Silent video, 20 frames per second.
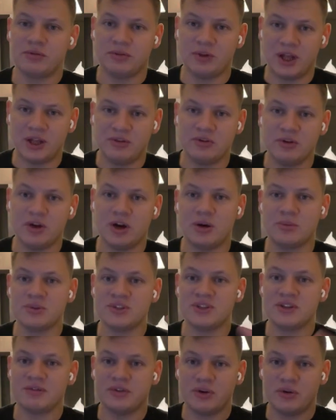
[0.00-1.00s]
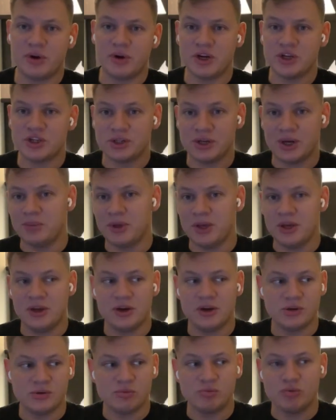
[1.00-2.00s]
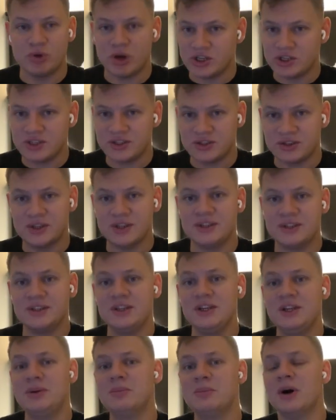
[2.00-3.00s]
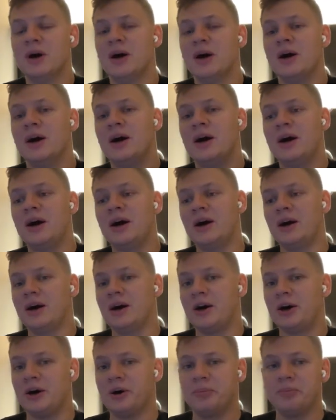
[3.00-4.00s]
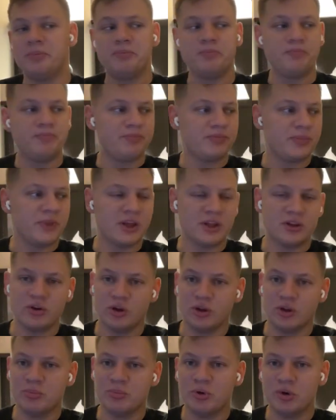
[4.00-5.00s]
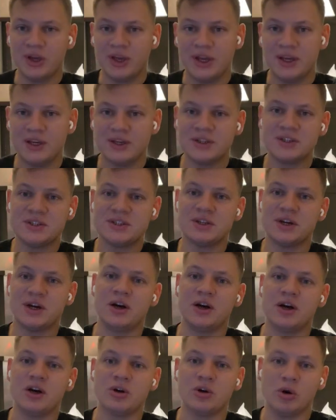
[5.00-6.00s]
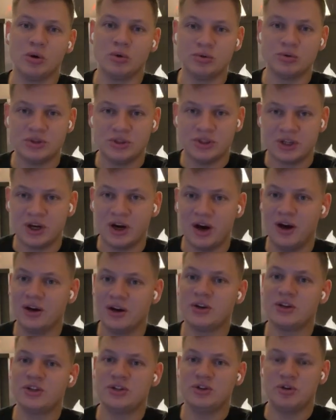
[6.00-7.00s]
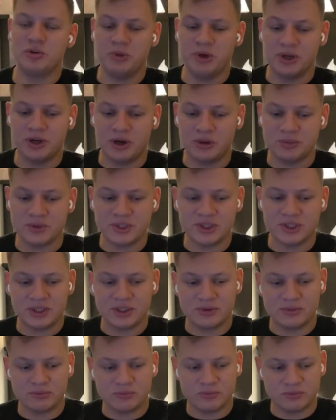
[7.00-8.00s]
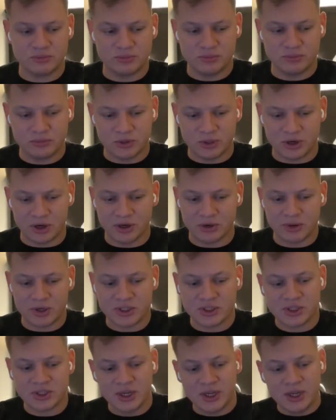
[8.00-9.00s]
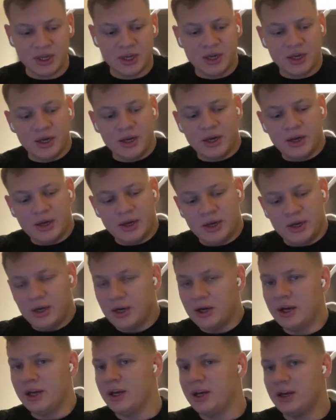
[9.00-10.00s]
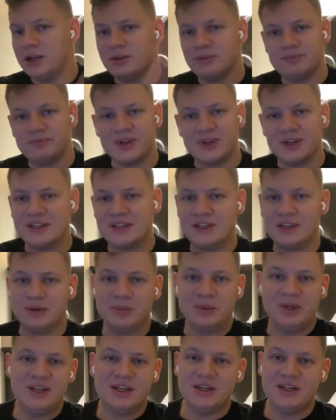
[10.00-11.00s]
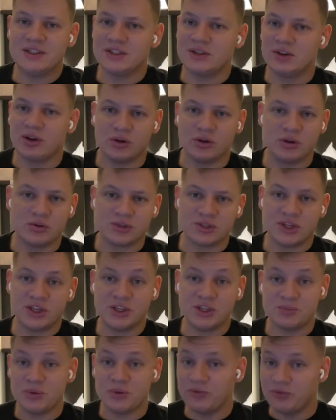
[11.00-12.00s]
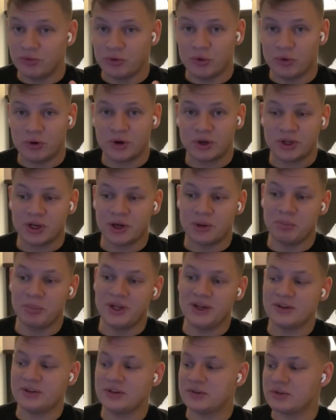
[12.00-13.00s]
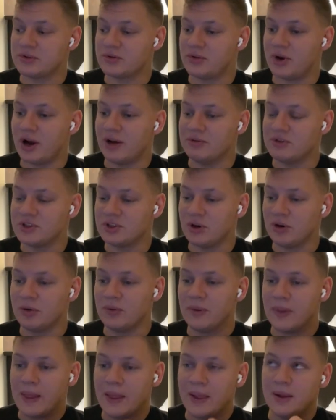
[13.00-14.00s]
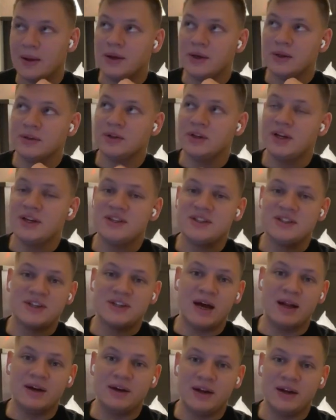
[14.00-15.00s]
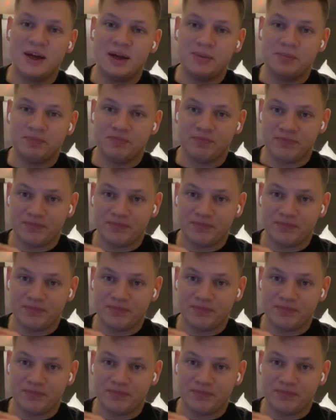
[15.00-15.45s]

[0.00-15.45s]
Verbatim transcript: of latvian arm wrestling federation i'm here to register the team um, get all the bookings uh, go to the congress european arm wrestling congress uh, and technical meetings and all those things before the competitors arrive so today is saturday